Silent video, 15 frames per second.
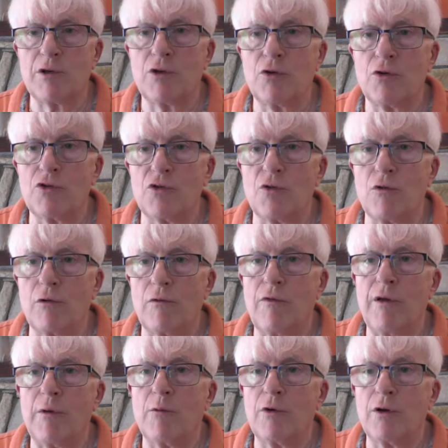but of course all of
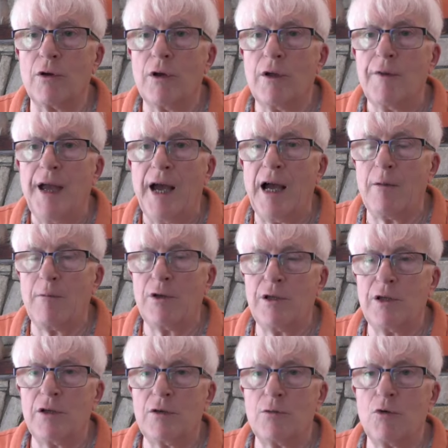them were hammered
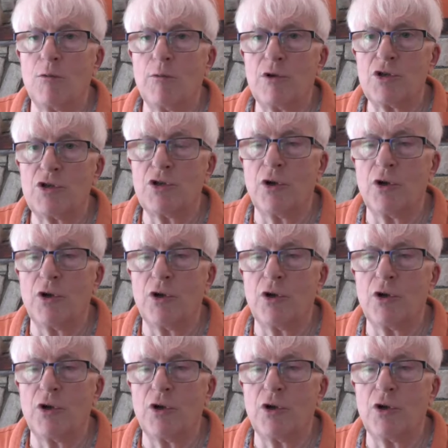into almost